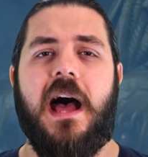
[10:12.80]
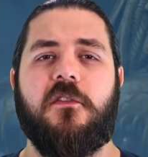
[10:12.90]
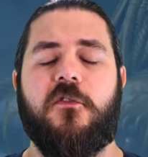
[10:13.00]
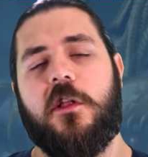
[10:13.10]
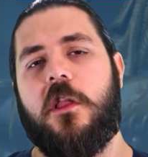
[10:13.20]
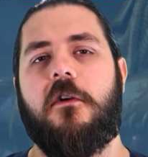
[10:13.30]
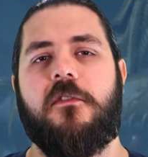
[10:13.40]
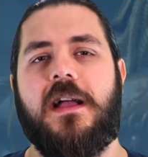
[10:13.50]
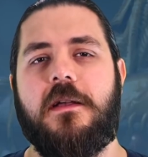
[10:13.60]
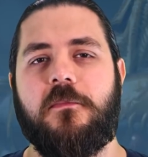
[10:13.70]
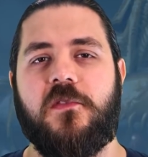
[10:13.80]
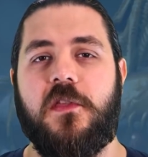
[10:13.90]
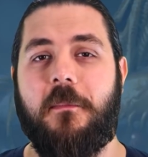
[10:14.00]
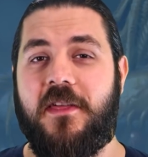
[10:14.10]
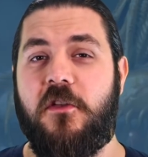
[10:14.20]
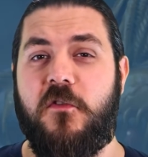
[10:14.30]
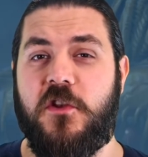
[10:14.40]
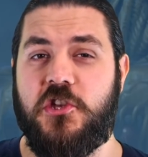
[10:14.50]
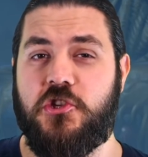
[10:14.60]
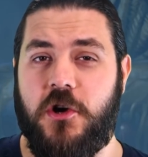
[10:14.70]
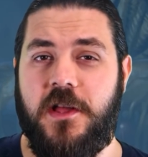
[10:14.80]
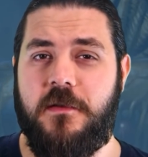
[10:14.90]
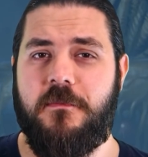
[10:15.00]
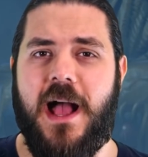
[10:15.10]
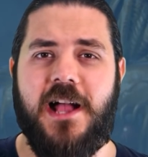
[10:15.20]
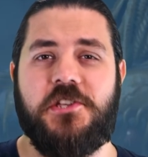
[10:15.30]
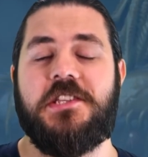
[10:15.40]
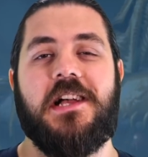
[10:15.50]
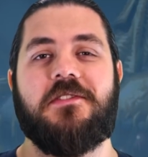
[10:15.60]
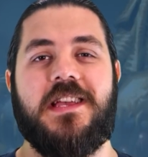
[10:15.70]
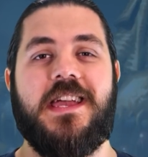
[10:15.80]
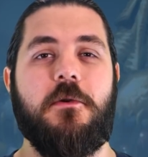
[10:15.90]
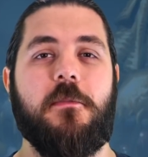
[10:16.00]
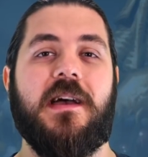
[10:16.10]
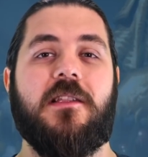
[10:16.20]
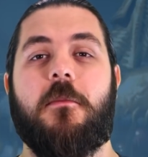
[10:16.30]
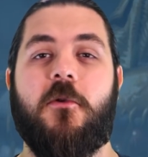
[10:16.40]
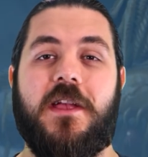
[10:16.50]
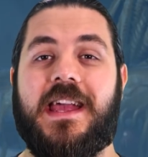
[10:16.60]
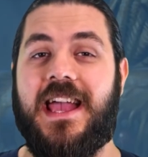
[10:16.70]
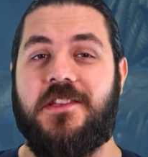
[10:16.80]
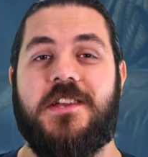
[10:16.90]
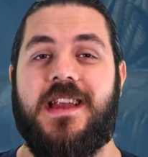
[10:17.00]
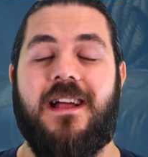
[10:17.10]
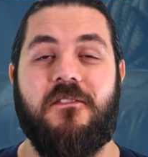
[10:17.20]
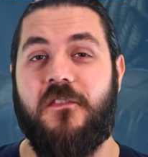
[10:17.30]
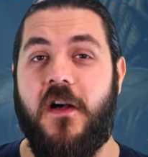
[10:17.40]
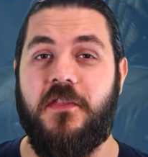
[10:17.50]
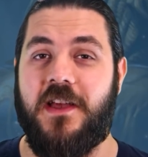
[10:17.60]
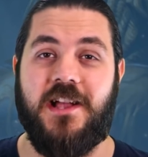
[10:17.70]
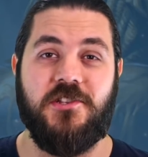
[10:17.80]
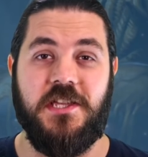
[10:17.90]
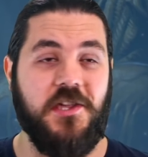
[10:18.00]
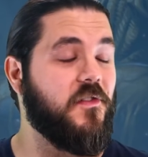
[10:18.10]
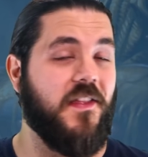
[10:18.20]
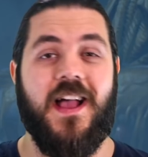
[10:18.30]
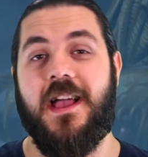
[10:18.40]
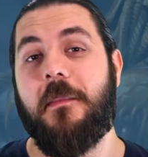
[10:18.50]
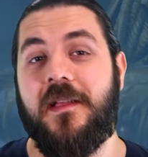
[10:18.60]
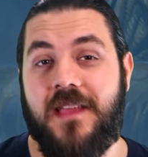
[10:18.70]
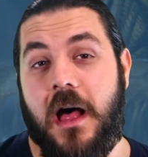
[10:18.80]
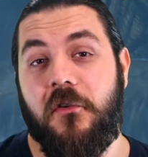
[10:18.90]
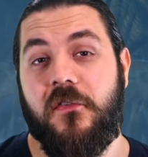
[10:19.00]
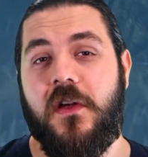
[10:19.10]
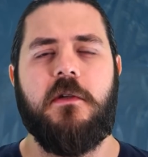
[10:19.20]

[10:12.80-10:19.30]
and for a lot of items, the method for destroying them actually sounds like it would be a lot more engaging and fun than actually using the item itself.